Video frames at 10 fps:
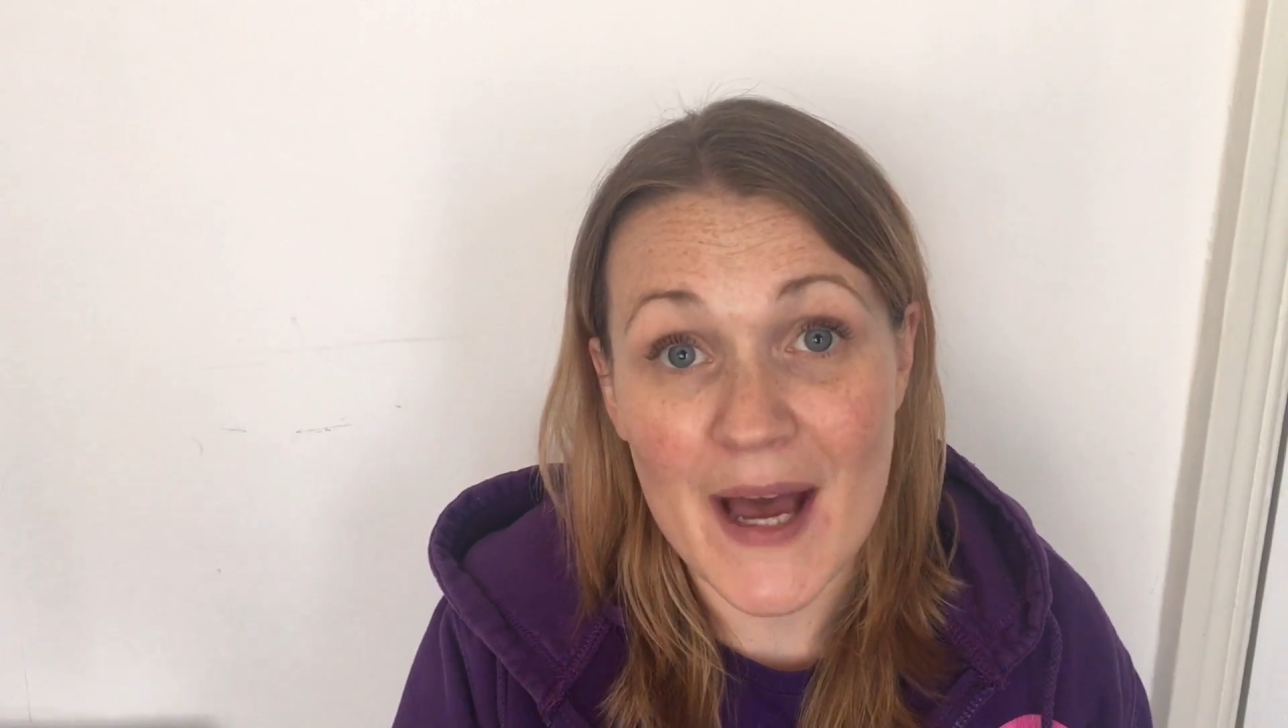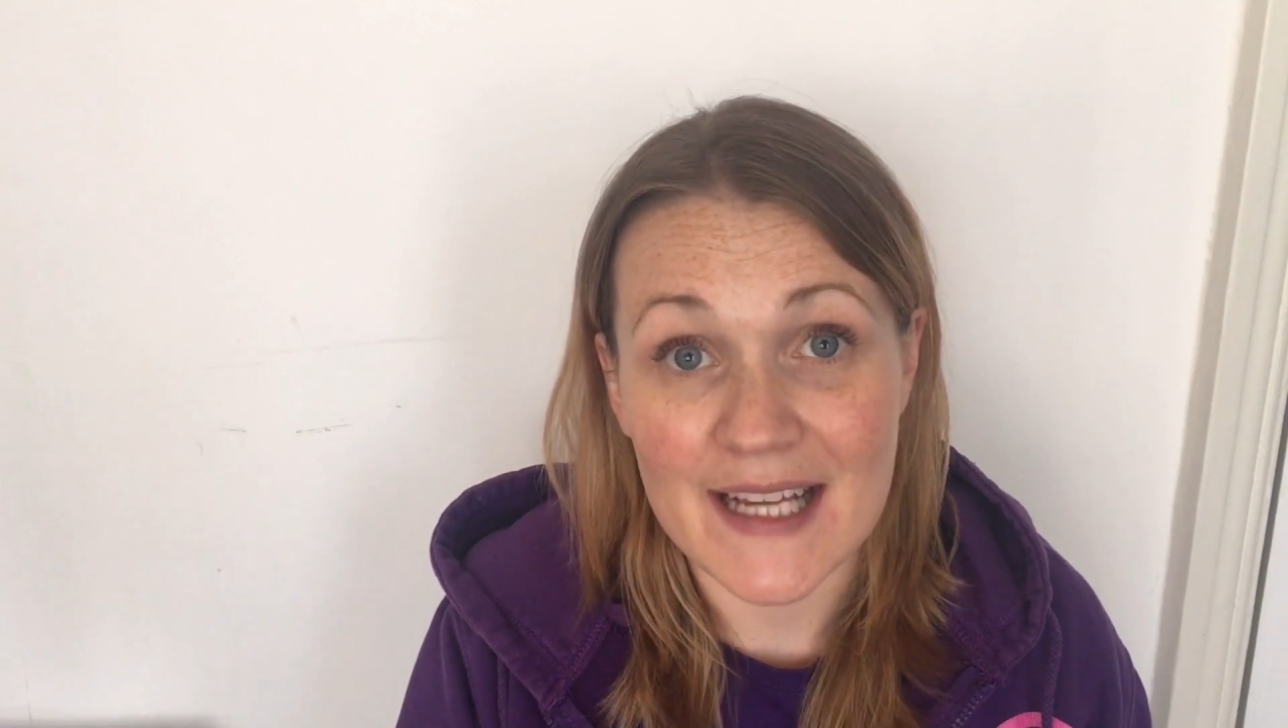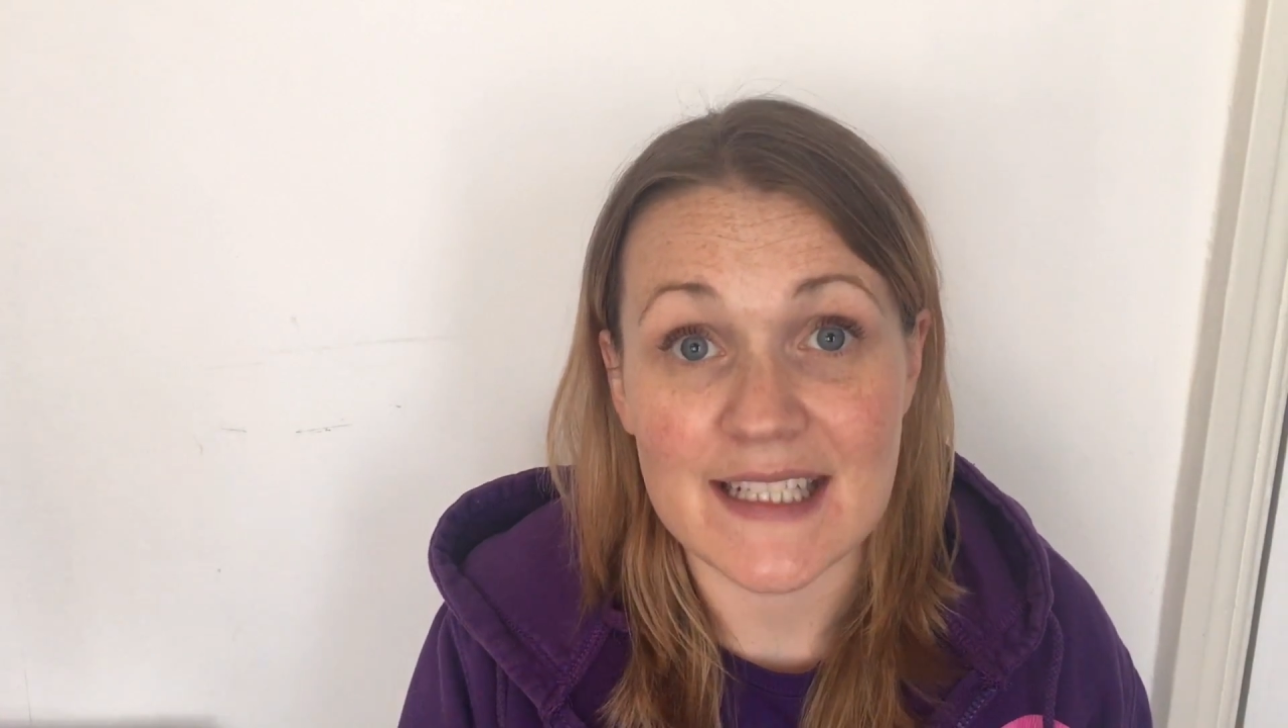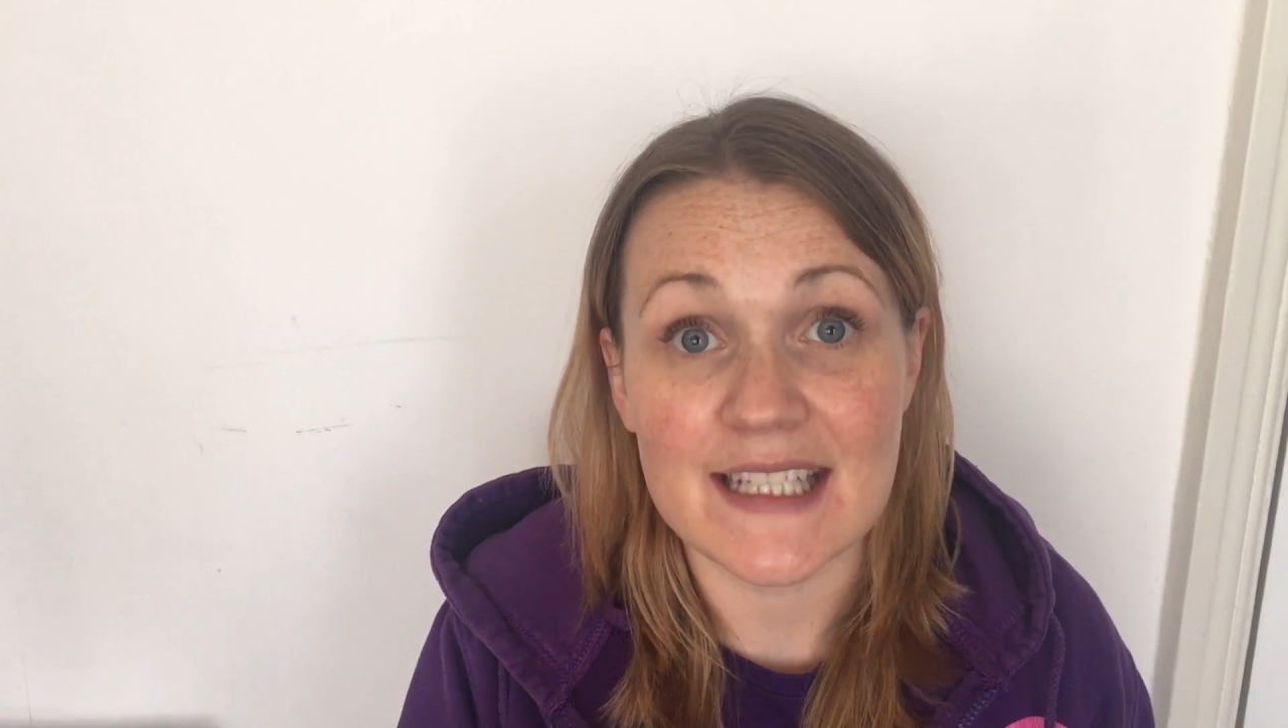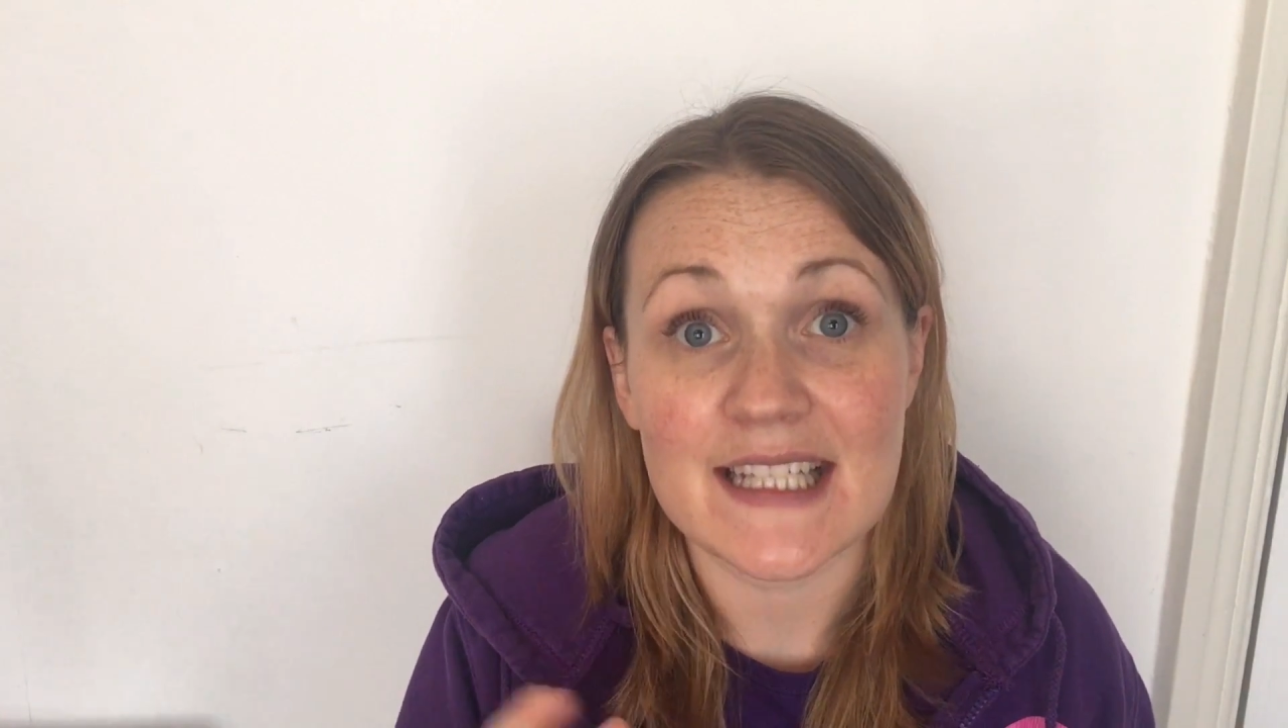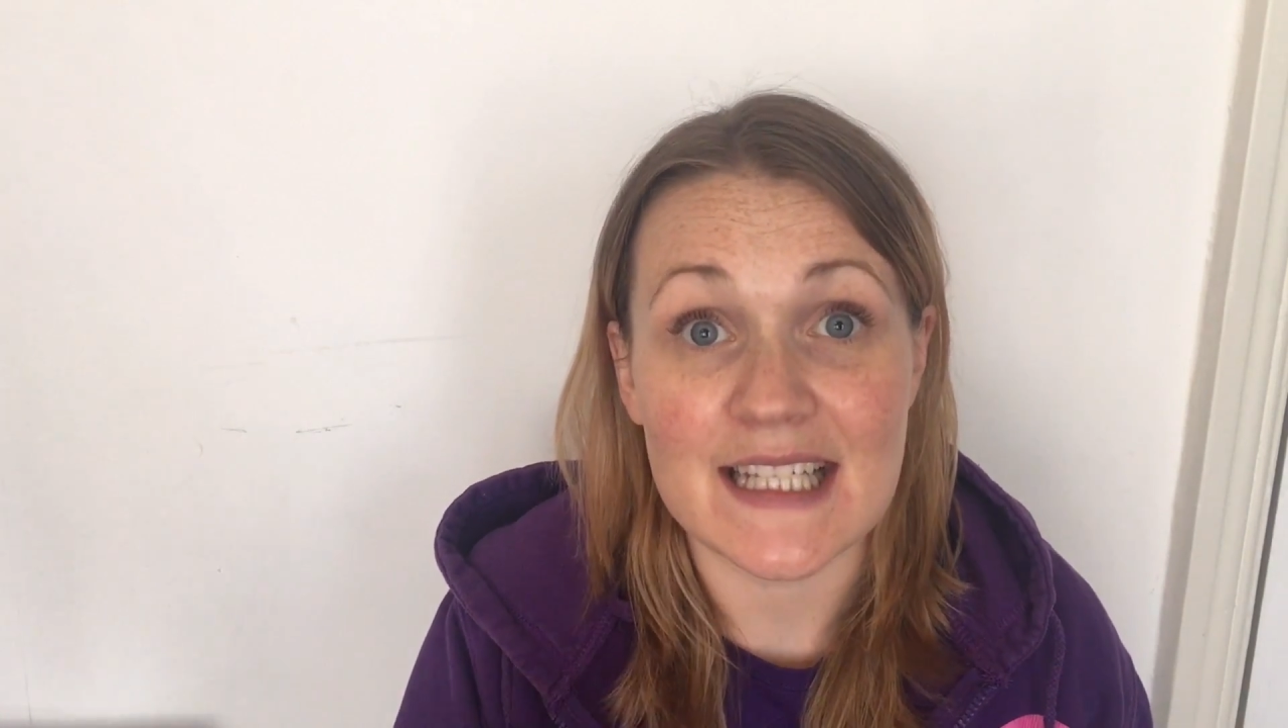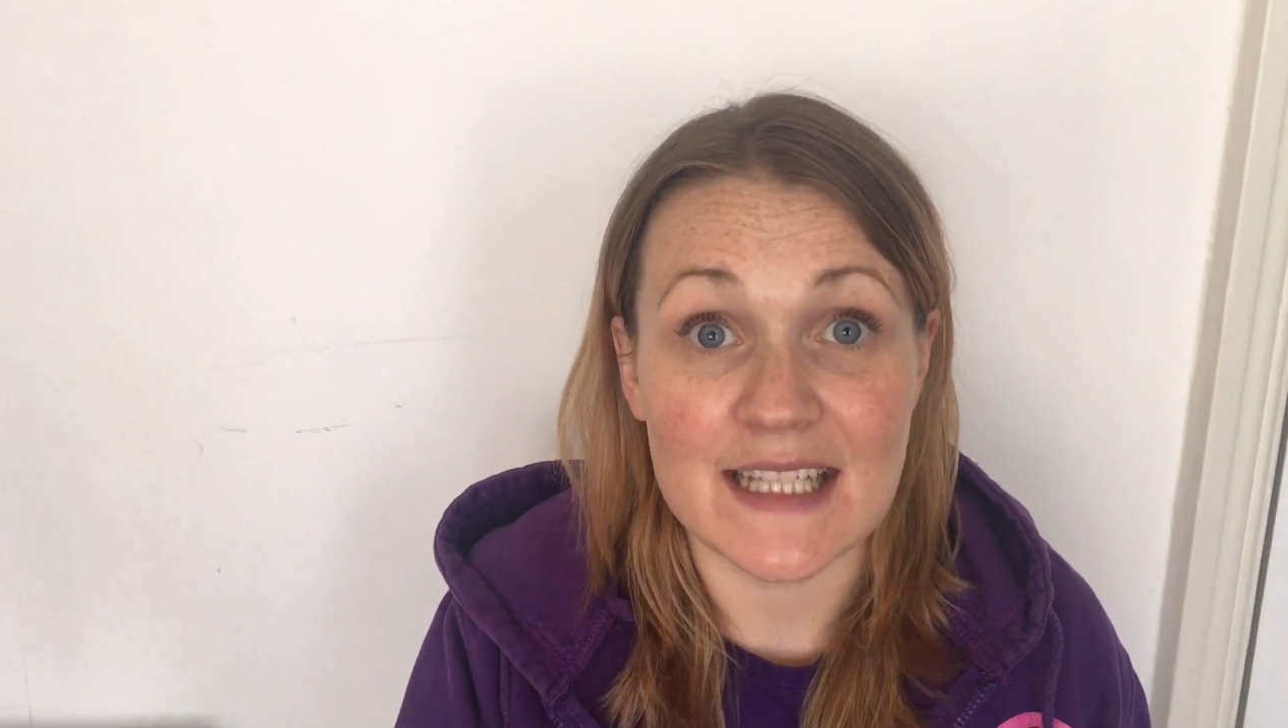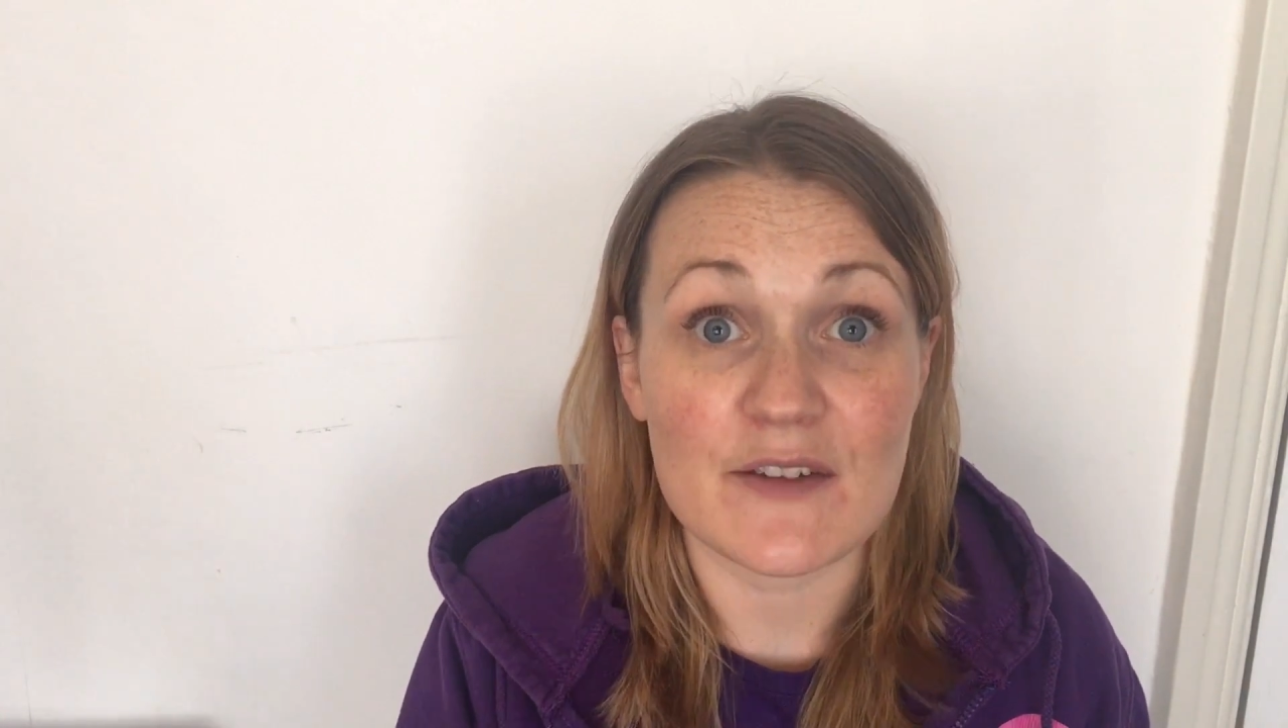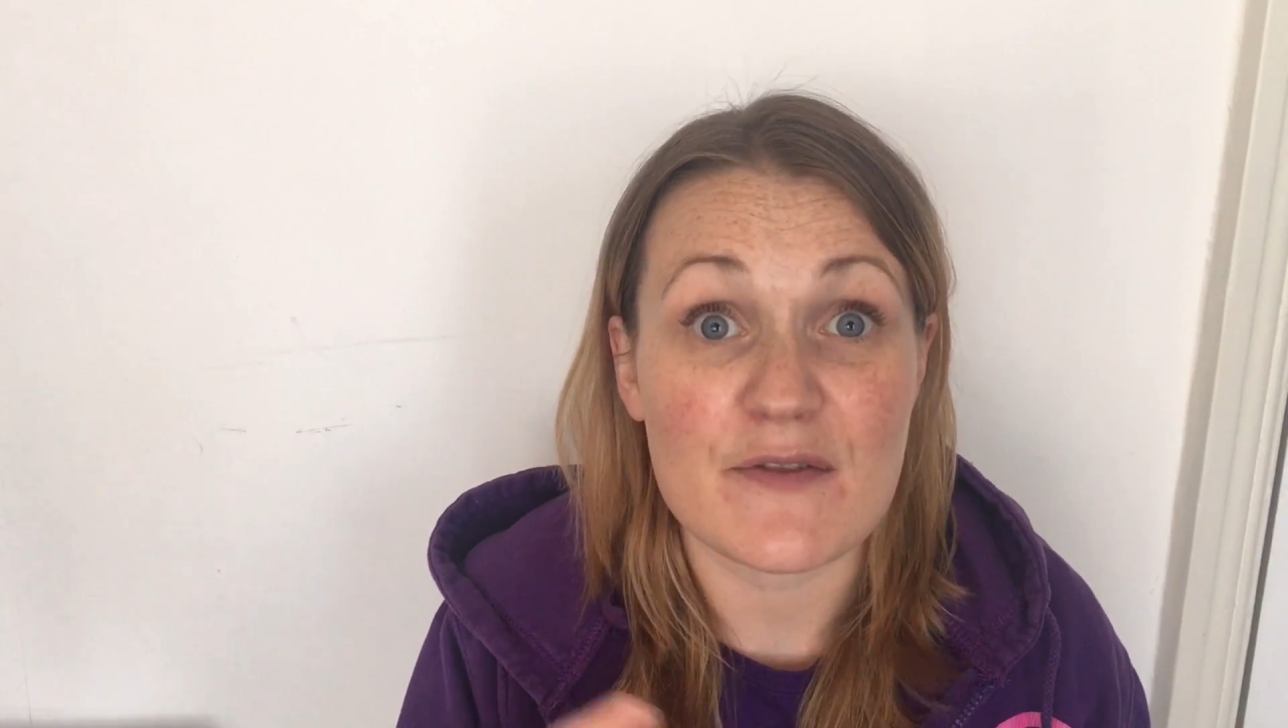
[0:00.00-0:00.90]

patterns and the